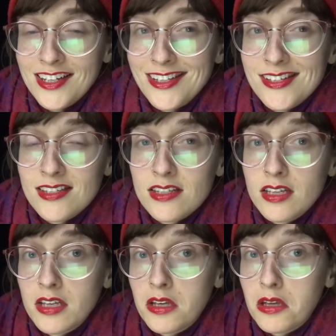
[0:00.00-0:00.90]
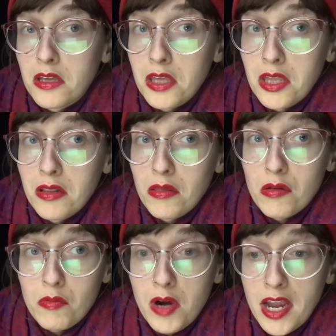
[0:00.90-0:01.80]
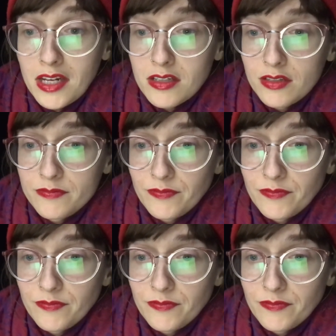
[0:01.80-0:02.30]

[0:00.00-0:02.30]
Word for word: is in the right.